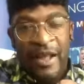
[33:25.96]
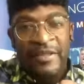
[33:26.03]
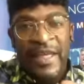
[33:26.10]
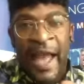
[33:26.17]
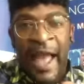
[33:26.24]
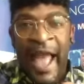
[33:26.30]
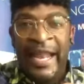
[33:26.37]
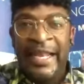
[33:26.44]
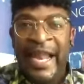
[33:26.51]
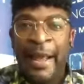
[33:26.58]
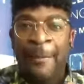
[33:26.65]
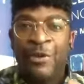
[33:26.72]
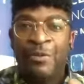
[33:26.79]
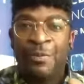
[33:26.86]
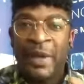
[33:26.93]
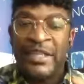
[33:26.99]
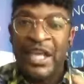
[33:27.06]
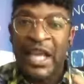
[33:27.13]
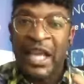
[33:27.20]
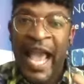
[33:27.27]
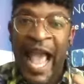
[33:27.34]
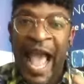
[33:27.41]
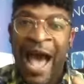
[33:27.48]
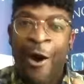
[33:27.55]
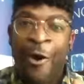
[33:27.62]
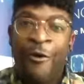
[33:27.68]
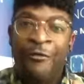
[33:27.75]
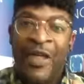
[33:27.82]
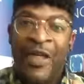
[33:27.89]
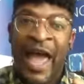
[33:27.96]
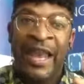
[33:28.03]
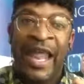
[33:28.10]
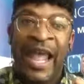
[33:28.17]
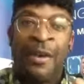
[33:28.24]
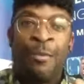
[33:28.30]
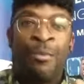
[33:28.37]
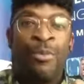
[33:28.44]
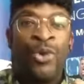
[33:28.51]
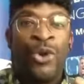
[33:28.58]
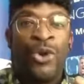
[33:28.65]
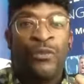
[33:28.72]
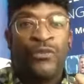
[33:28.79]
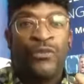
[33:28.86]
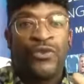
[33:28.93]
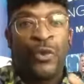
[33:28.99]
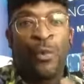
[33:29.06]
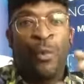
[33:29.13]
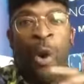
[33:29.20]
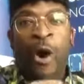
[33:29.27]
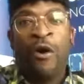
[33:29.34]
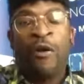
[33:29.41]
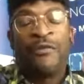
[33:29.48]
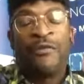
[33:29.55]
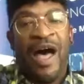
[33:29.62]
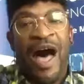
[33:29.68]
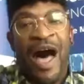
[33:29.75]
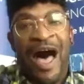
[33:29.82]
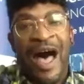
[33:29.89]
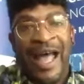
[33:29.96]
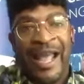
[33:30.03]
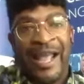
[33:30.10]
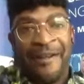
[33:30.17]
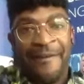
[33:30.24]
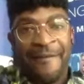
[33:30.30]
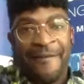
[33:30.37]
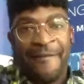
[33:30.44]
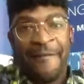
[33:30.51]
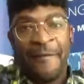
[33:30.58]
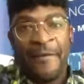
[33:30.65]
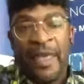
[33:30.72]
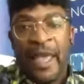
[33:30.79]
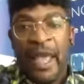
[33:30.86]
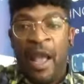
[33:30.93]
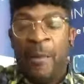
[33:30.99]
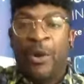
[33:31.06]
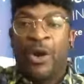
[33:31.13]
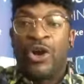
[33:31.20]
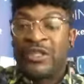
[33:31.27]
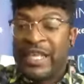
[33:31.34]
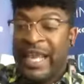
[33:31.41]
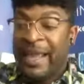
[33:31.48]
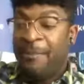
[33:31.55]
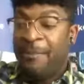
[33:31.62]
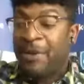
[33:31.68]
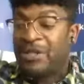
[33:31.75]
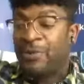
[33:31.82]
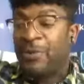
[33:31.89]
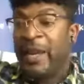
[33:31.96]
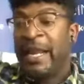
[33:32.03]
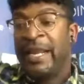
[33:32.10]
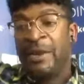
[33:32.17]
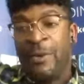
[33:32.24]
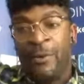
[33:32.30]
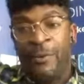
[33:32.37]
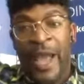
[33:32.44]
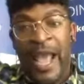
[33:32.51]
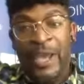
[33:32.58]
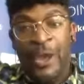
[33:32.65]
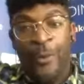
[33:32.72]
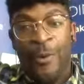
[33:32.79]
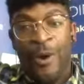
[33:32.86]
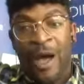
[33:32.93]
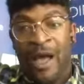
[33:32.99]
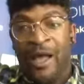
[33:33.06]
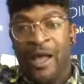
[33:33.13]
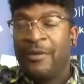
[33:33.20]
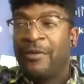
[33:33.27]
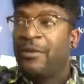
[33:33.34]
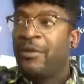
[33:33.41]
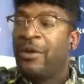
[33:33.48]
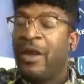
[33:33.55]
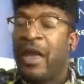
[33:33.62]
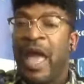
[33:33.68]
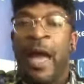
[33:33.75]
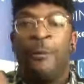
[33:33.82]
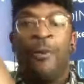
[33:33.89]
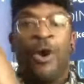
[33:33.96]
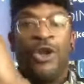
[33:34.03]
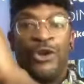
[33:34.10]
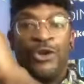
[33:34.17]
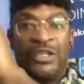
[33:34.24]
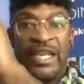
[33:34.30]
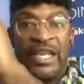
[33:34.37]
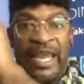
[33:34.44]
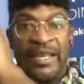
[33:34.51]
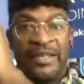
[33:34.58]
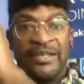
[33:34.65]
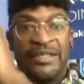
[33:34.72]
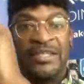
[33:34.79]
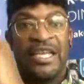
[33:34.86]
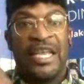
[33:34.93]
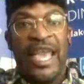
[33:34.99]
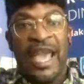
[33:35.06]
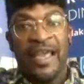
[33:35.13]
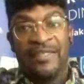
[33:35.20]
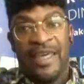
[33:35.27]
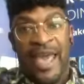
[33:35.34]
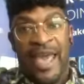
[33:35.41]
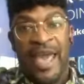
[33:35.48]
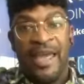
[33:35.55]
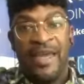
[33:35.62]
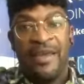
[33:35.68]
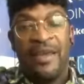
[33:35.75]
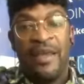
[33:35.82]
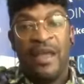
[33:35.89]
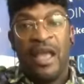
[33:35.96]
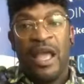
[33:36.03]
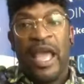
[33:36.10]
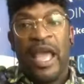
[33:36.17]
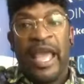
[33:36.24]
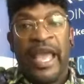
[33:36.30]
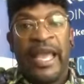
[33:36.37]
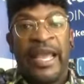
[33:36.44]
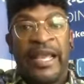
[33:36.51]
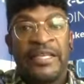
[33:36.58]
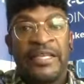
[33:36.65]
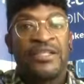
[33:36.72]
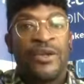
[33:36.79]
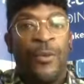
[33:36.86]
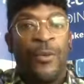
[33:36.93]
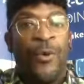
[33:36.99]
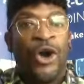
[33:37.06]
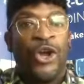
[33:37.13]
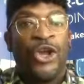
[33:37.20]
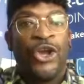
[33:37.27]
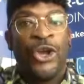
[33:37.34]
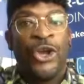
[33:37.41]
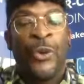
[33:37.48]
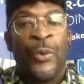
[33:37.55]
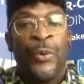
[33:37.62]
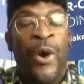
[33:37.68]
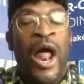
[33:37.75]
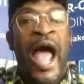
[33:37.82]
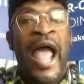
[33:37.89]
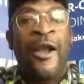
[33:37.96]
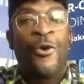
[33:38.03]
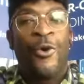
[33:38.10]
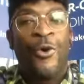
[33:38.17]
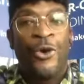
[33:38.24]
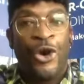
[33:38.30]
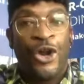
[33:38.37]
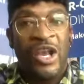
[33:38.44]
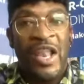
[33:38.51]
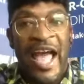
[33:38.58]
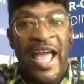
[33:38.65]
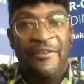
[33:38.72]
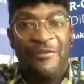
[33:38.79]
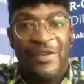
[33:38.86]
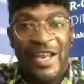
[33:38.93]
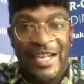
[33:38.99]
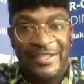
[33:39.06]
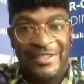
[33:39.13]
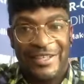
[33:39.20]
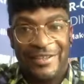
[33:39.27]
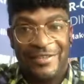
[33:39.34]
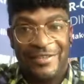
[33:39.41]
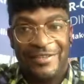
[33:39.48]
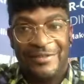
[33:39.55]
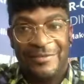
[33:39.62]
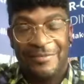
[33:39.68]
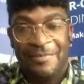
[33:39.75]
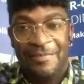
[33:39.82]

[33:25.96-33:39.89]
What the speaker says: that enabled me to get out of that and move to more of a high. Because in between where you were and what you did to get there is what I call your life lessons.